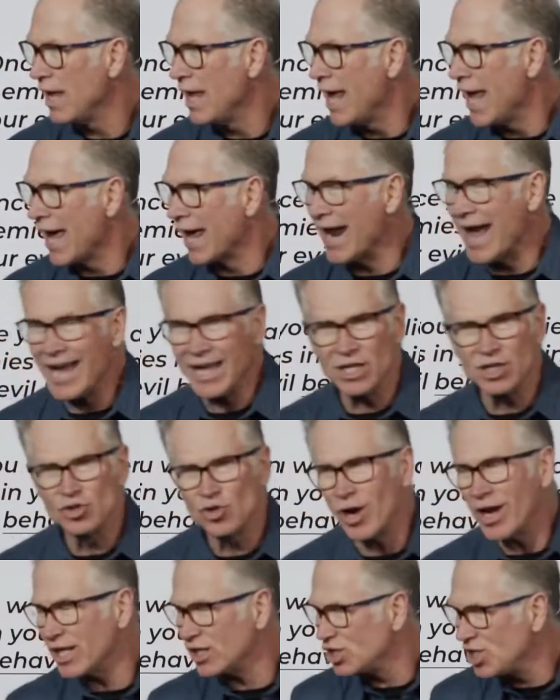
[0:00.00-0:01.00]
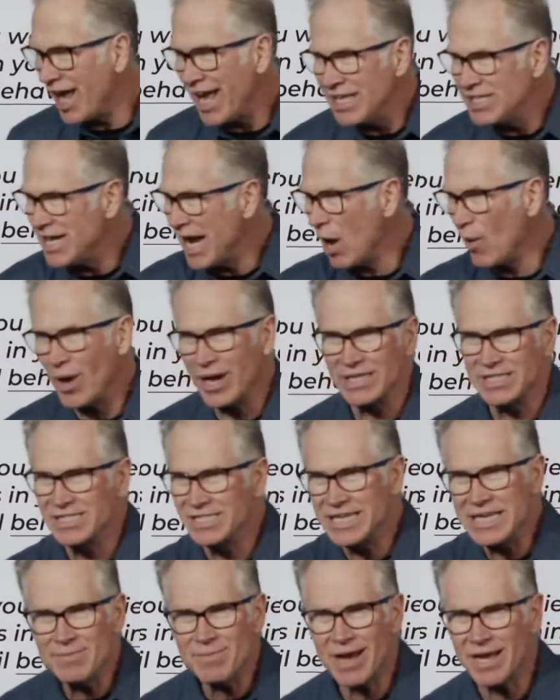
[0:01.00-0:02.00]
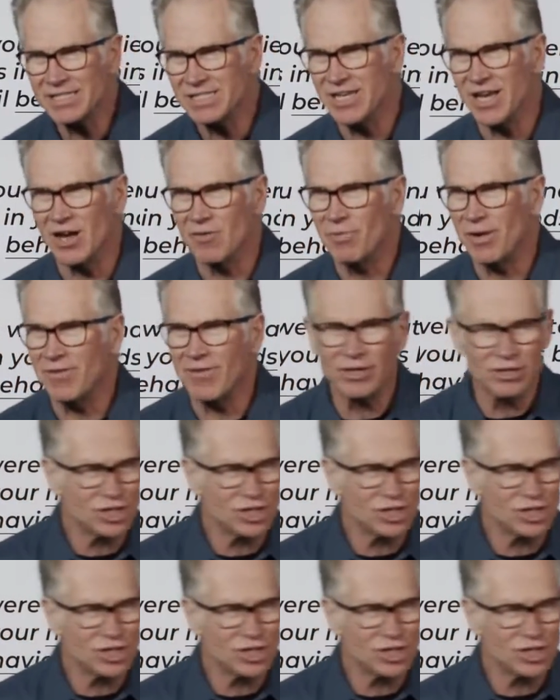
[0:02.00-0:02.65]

And I can try to change how I see myself, but I don't